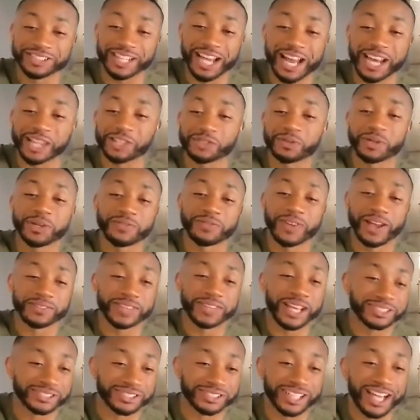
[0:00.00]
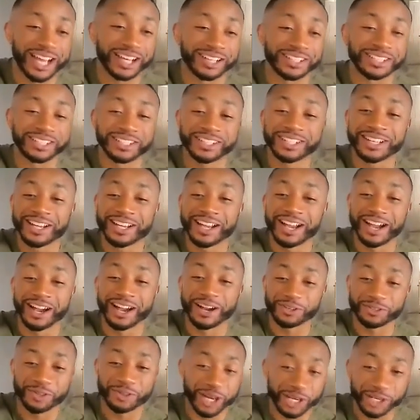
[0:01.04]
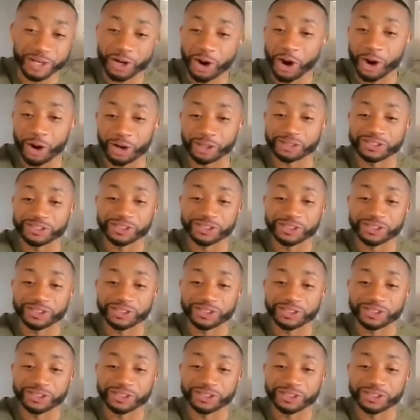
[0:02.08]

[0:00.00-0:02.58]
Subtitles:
$25,000 credit card,